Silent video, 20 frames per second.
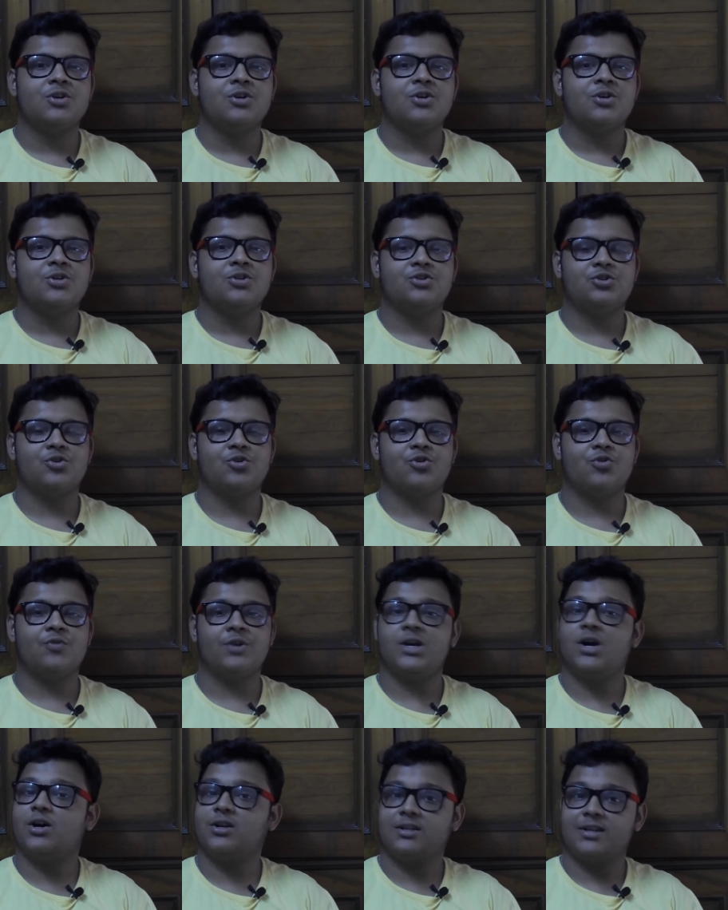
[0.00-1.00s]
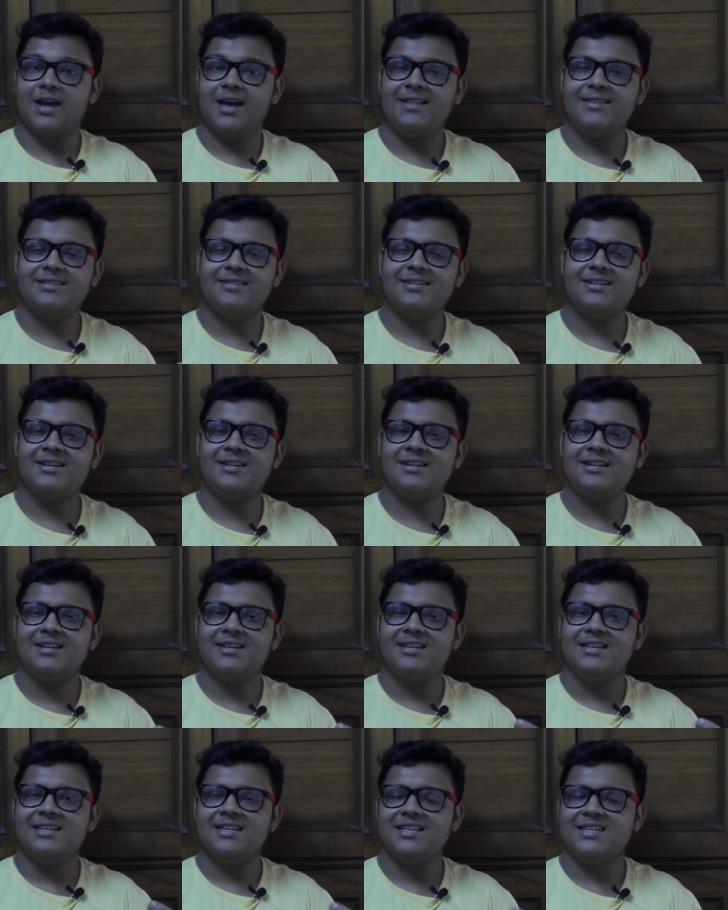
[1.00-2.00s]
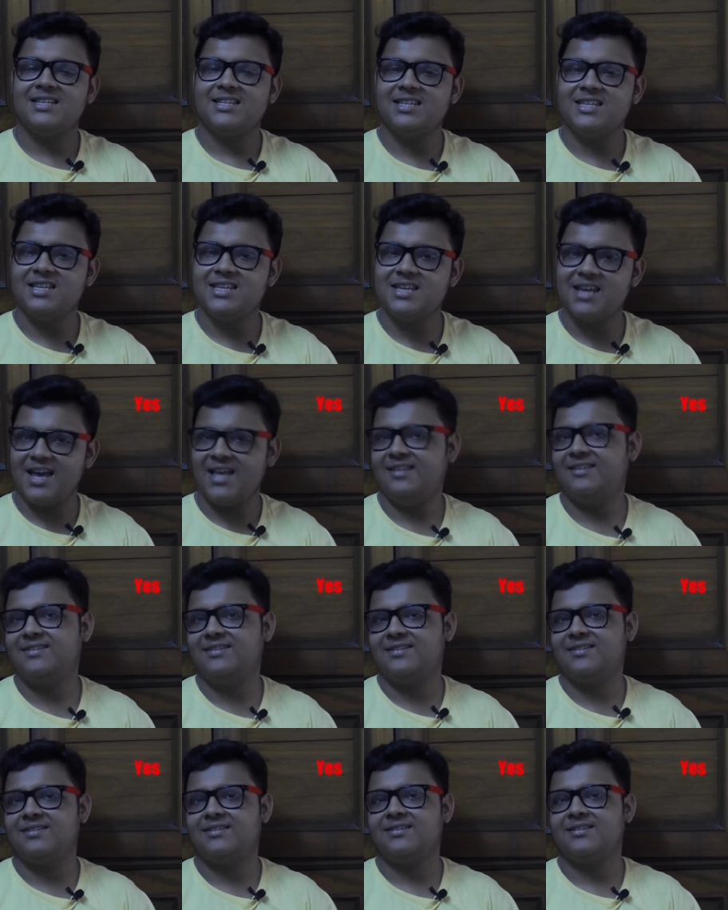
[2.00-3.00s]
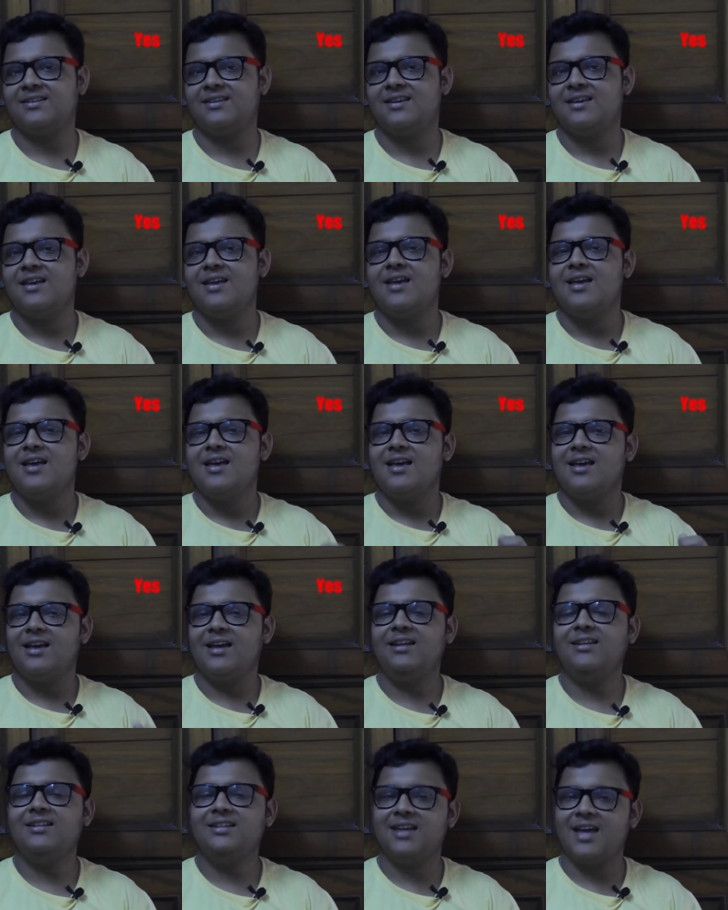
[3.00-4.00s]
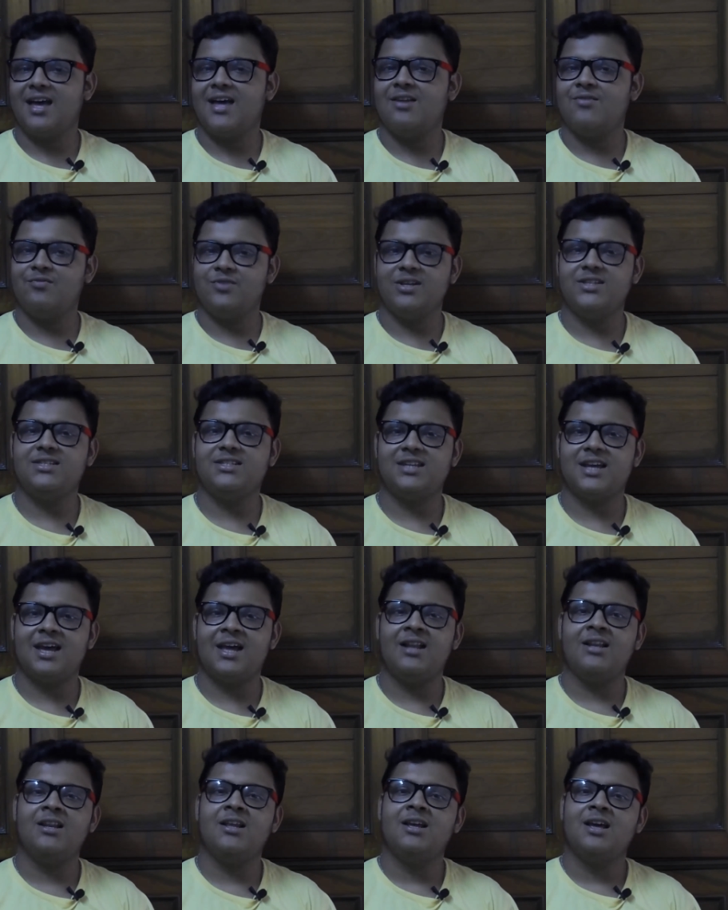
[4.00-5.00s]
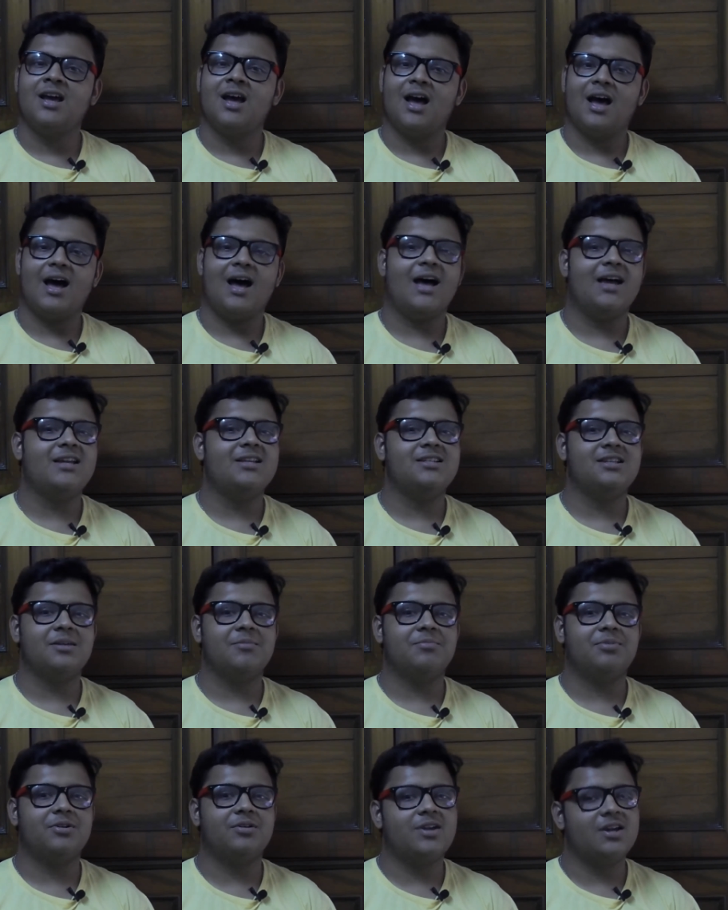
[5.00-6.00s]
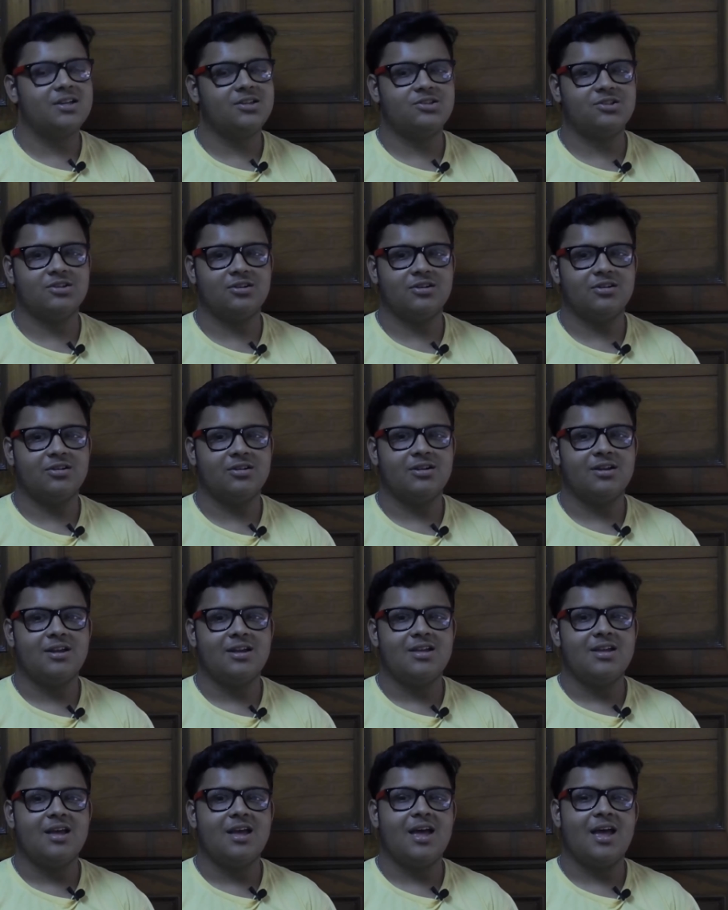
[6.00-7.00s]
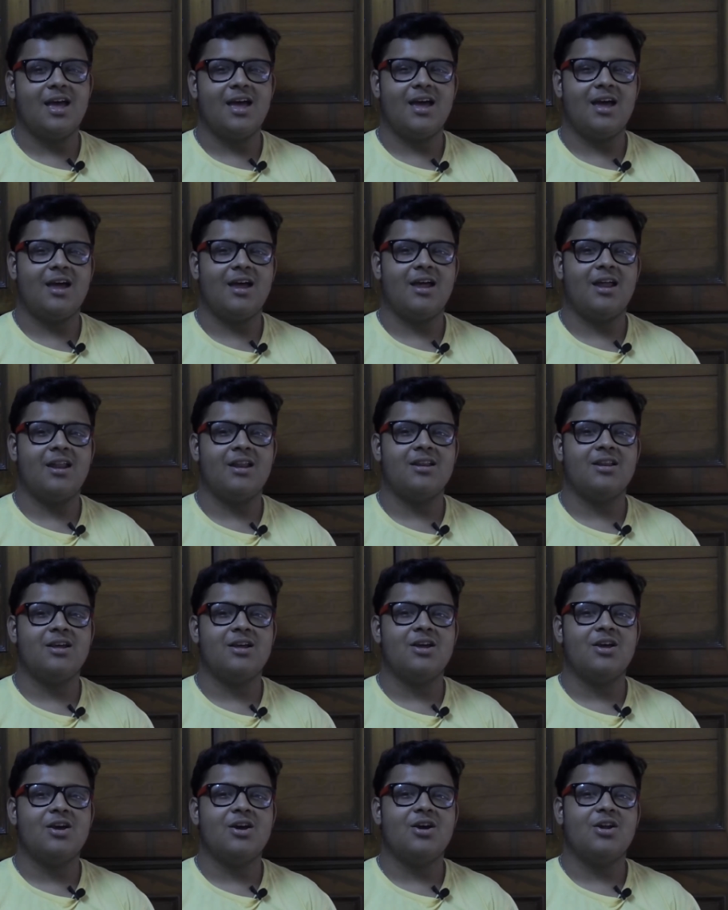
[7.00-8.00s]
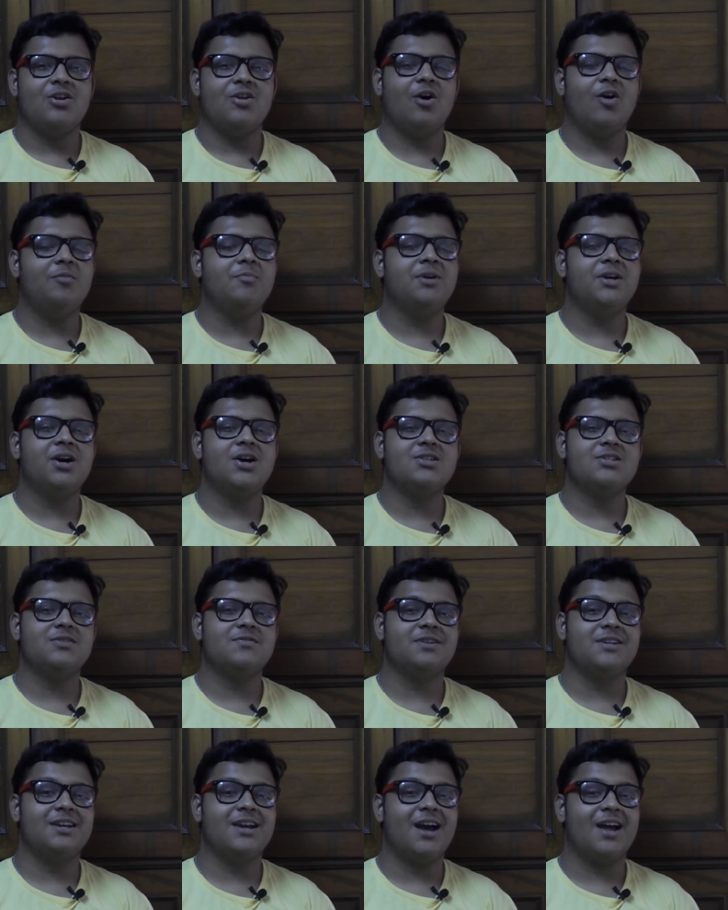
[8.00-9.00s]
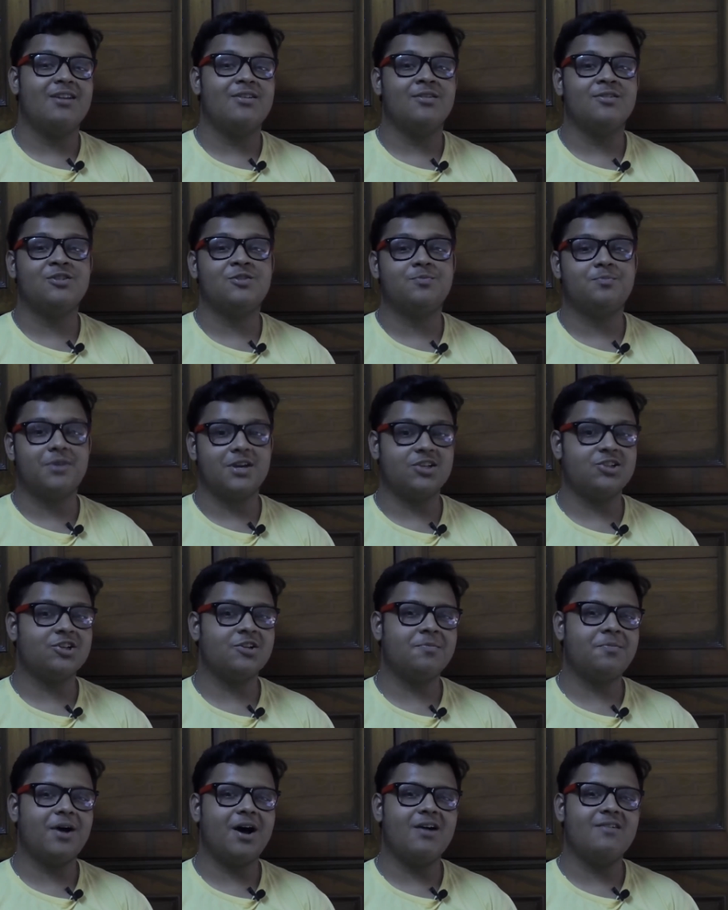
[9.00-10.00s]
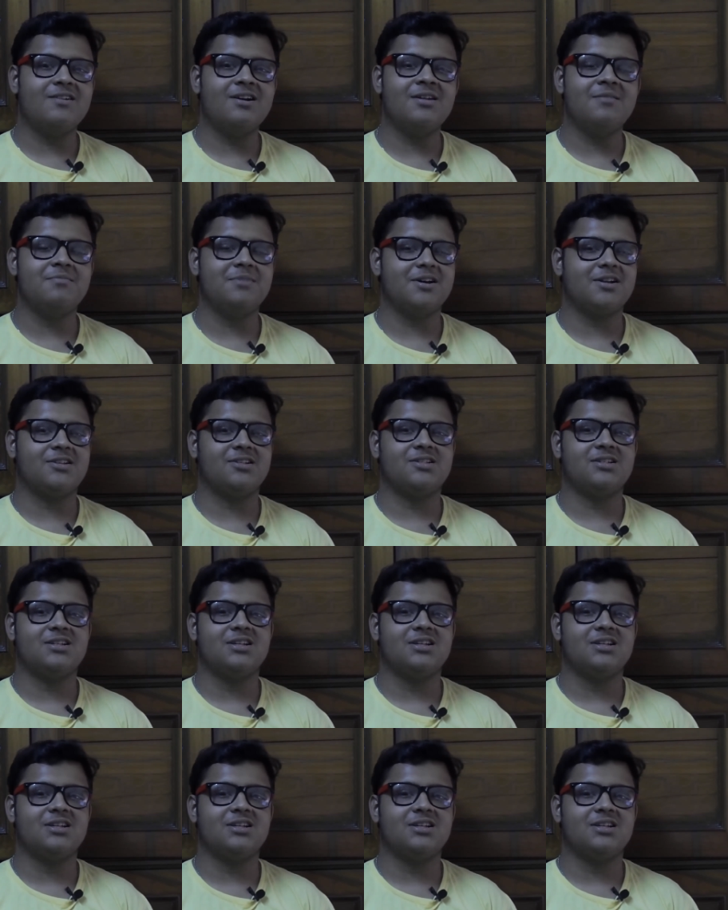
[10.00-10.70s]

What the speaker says: So we got an answer. Yes, it can withstand high temperature, and not because of any kind of special power, but